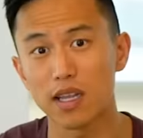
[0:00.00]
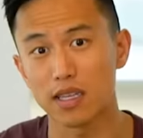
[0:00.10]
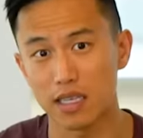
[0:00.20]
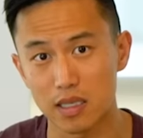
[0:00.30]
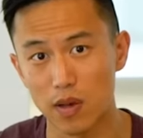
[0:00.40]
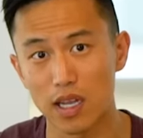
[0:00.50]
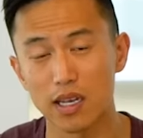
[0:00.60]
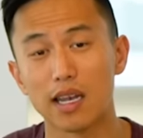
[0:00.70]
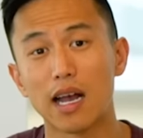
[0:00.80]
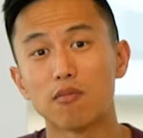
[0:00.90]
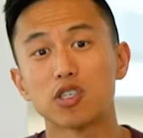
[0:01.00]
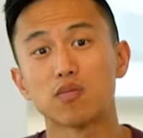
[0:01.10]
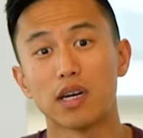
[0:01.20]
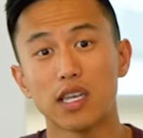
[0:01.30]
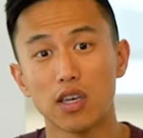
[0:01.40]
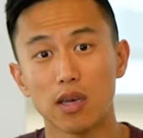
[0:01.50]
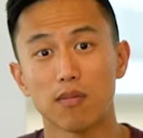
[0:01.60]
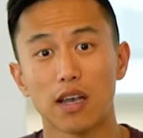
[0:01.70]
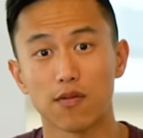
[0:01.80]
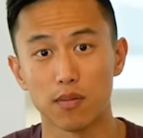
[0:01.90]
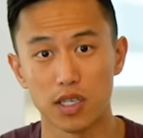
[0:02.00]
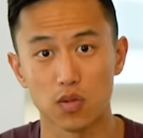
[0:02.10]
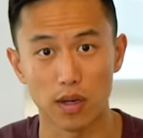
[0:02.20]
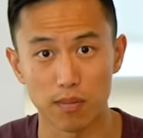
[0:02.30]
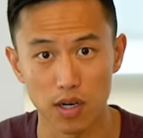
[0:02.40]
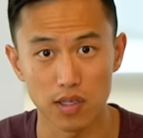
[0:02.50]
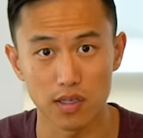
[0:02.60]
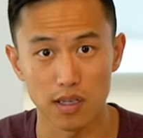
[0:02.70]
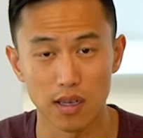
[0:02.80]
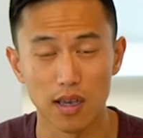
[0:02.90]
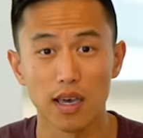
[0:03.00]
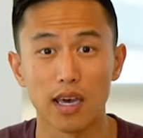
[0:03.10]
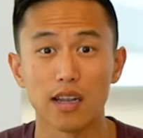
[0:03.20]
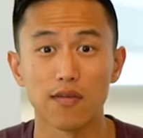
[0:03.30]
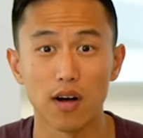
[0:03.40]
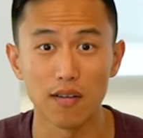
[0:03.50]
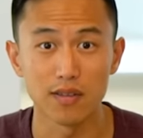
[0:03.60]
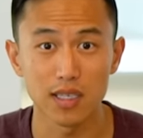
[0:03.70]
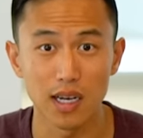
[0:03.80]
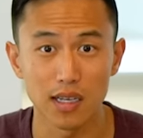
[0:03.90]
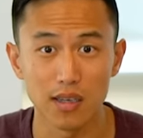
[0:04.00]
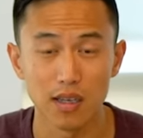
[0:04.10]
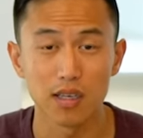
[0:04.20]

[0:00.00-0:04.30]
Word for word: that they spend and how much money you can make from this one person. And if all of a sudden